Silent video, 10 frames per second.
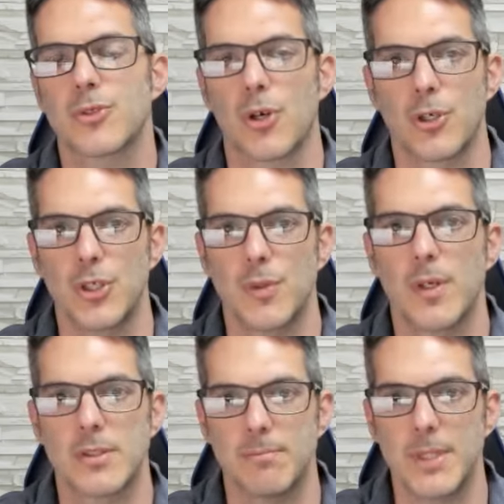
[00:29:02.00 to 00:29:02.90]
are
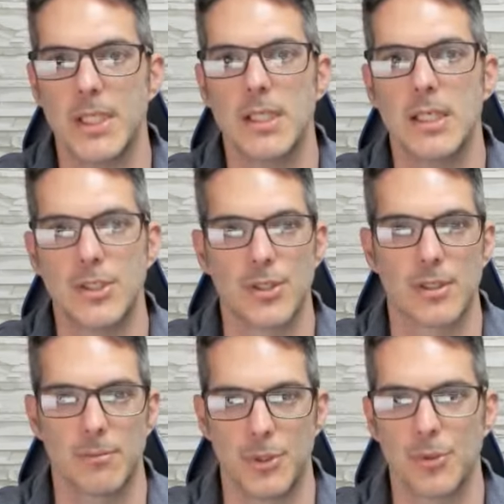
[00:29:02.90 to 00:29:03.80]
USB into the
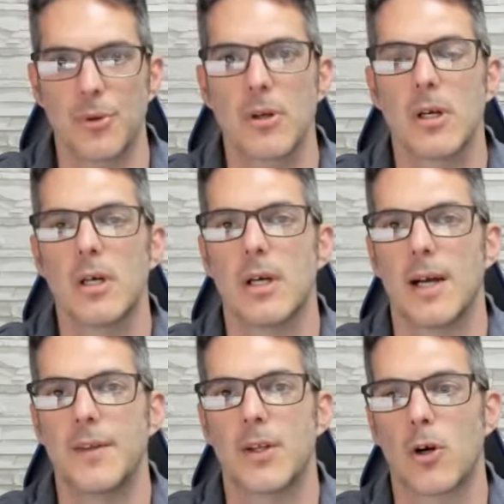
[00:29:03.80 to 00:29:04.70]
computer and
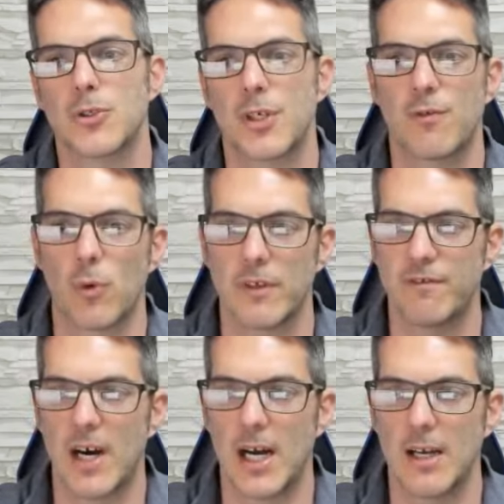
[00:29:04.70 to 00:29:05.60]
then
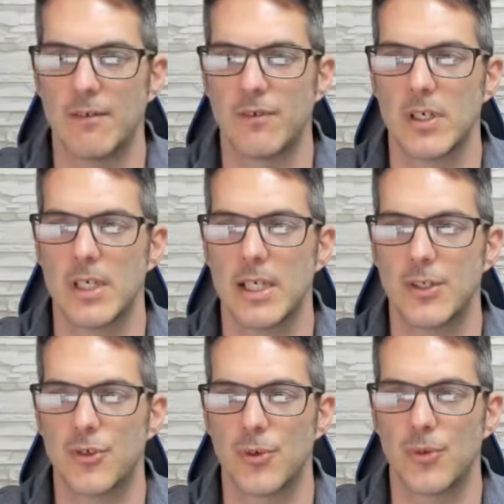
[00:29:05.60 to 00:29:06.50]
RJ45
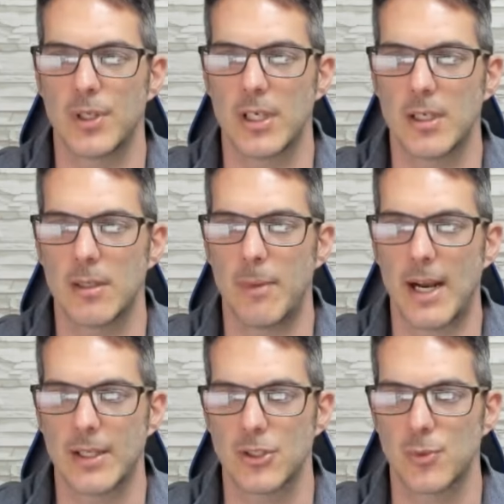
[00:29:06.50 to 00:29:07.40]
into the back
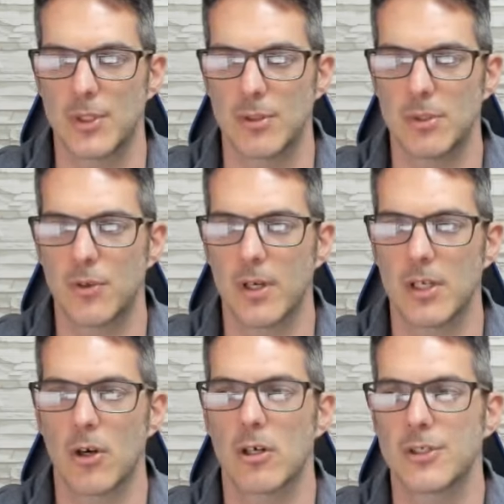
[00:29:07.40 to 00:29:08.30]
of the switch. I'm going to click on
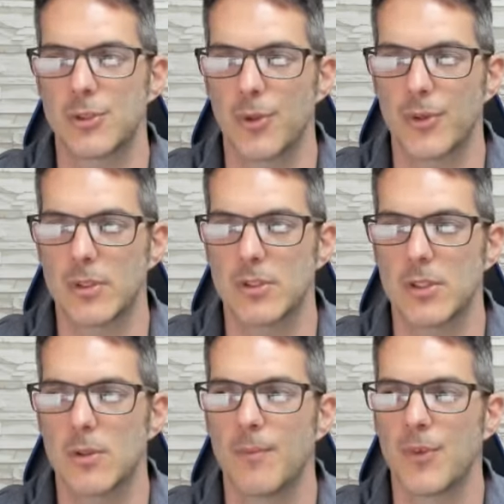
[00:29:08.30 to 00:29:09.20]

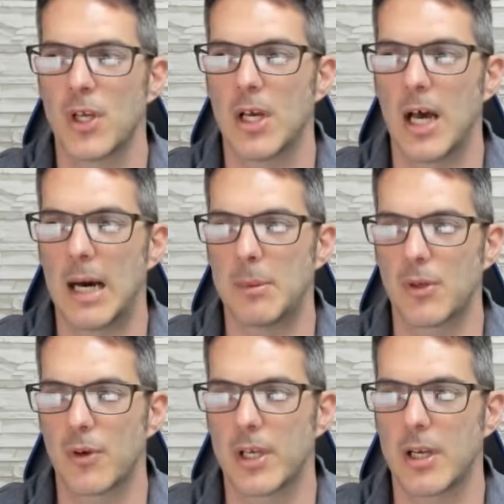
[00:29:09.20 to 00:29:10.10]
RS-232. I'm going to
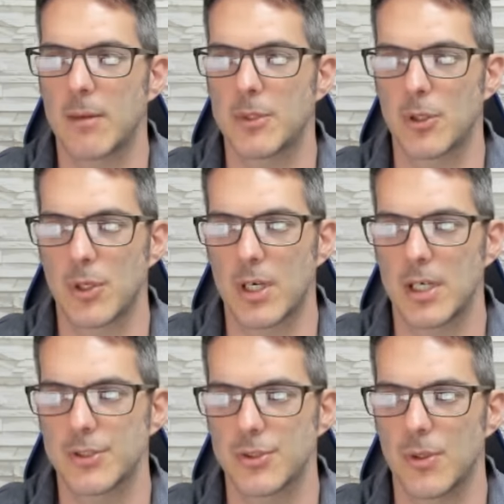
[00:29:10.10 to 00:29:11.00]
click here. I'm going to go to
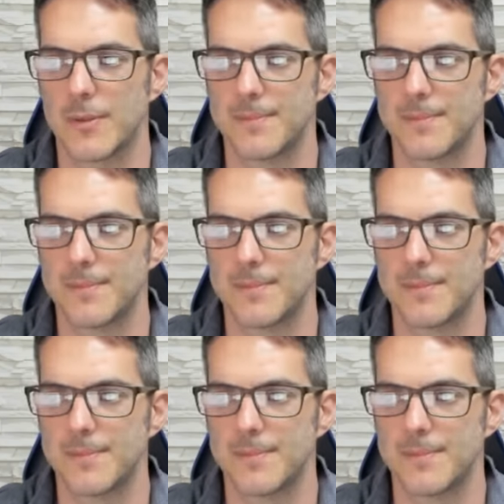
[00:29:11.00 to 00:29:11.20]
console.